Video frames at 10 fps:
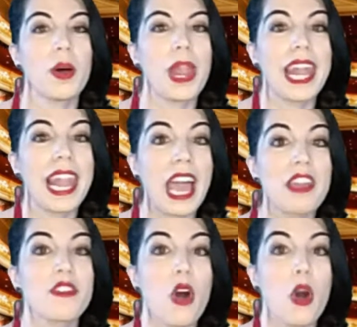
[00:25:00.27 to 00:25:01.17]

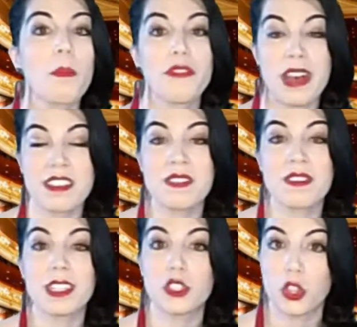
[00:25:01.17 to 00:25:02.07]

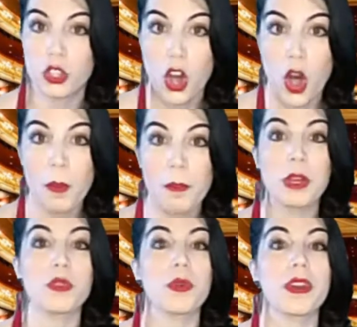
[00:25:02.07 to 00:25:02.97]
livehopefestival.com because
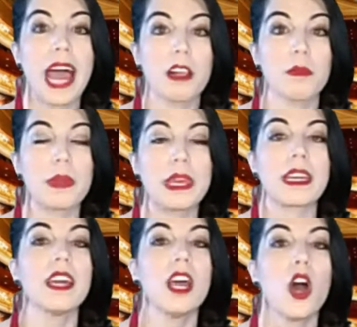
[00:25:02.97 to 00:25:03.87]
we're helping
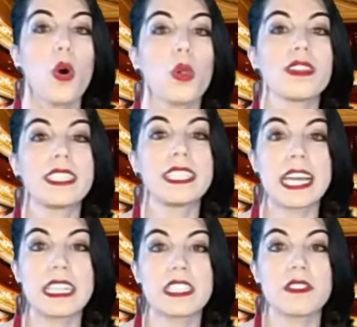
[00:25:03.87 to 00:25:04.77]
all the
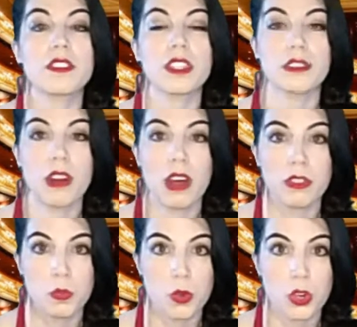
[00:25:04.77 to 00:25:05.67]
natives around the
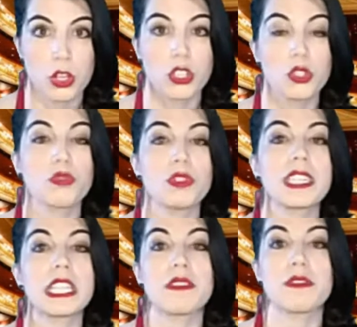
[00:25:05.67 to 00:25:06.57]
world to
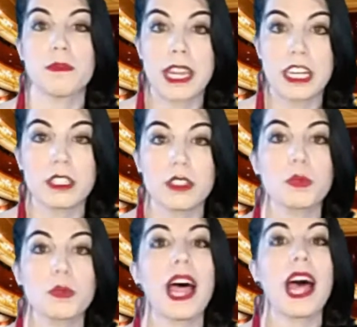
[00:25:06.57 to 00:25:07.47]
receive medical
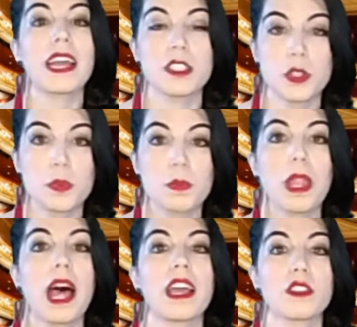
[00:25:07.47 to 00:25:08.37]
supplies,
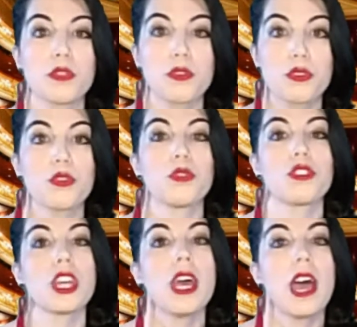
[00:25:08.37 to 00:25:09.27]
supplies, food,
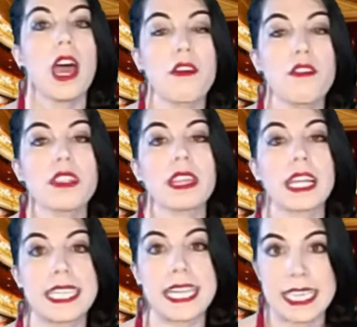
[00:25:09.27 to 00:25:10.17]
everything that
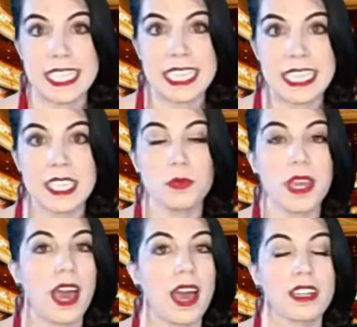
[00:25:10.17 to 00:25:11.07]
they need. We
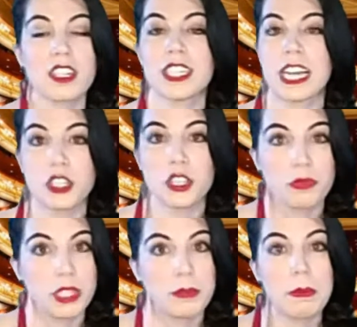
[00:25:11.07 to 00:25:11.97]
had connection with
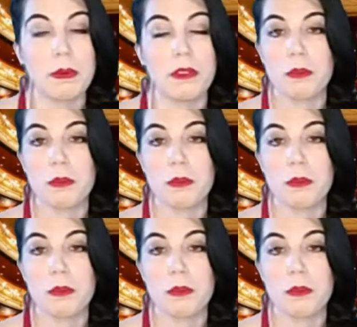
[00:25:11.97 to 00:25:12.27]
people.